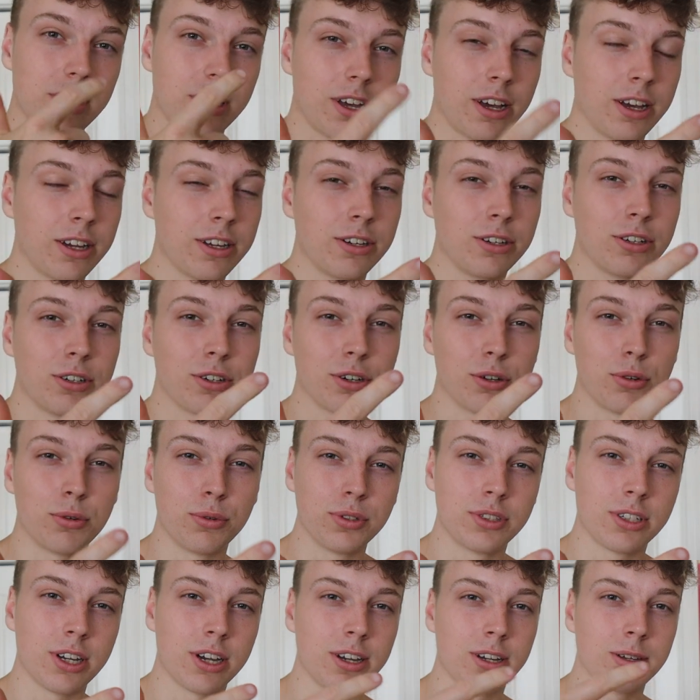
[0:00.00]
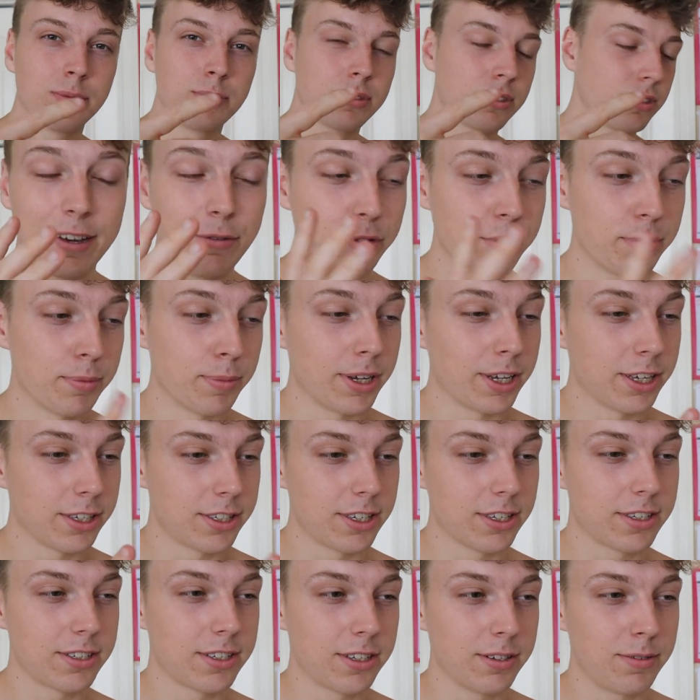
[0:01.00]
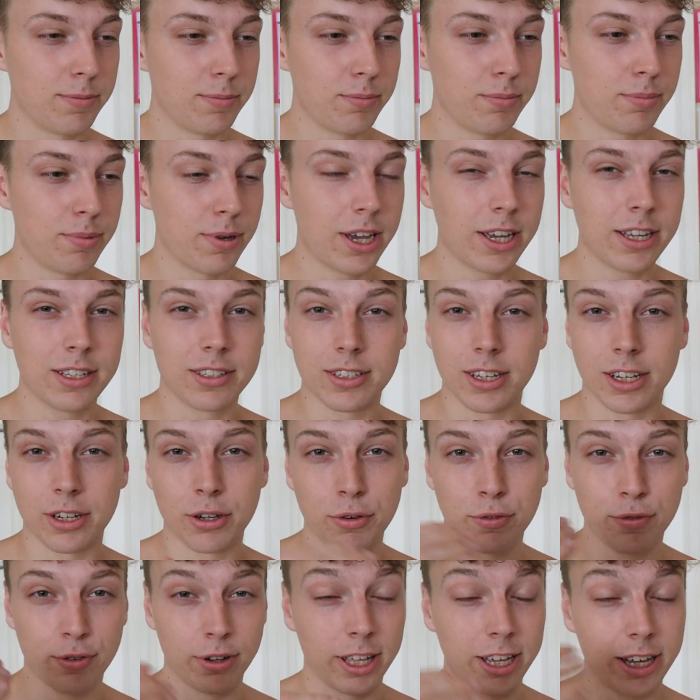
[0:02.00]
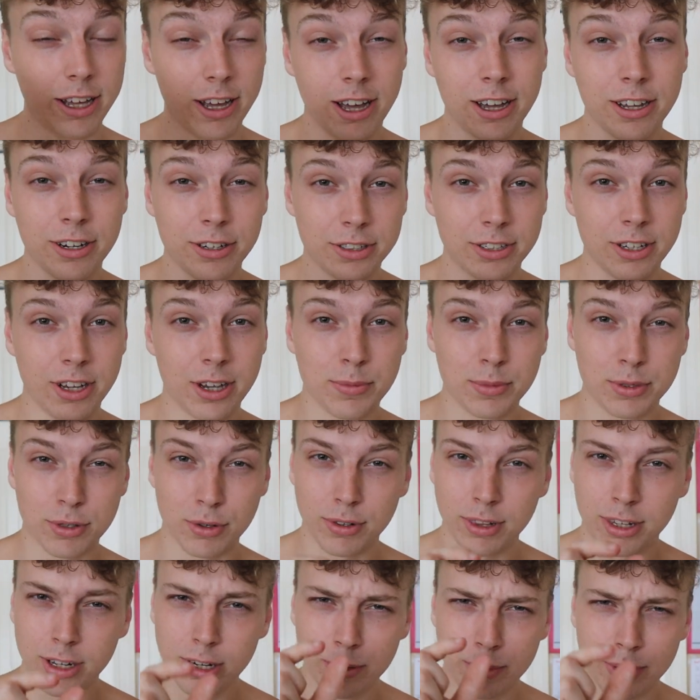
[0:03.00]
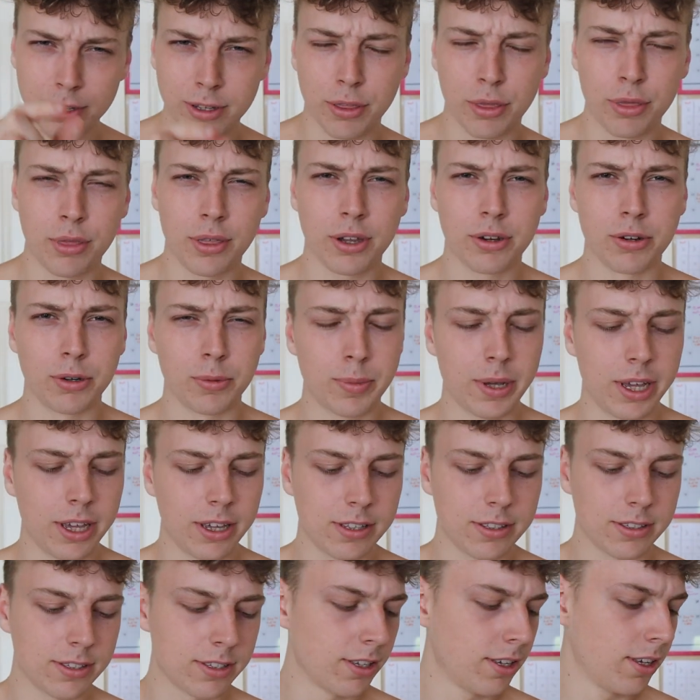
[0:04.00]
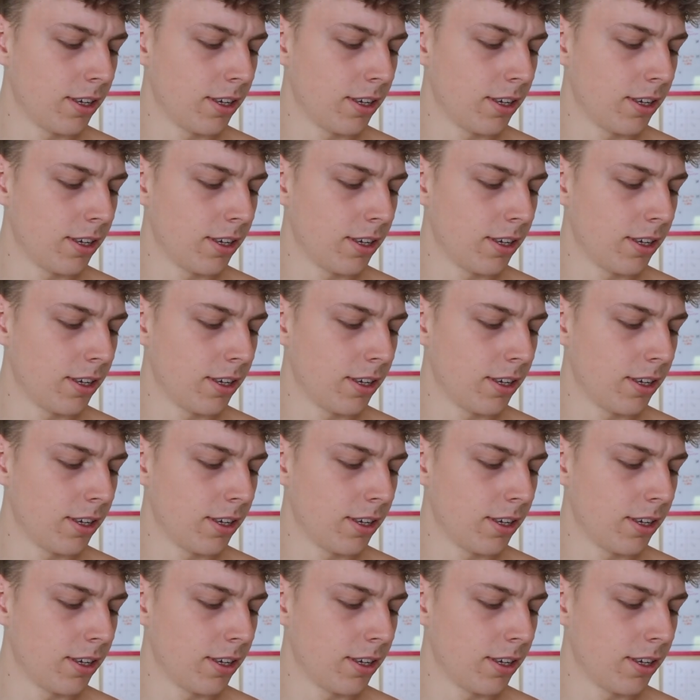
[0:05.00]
higher hold times, and with my assisted bands, I go for like higher times, so a little bit thicker bands.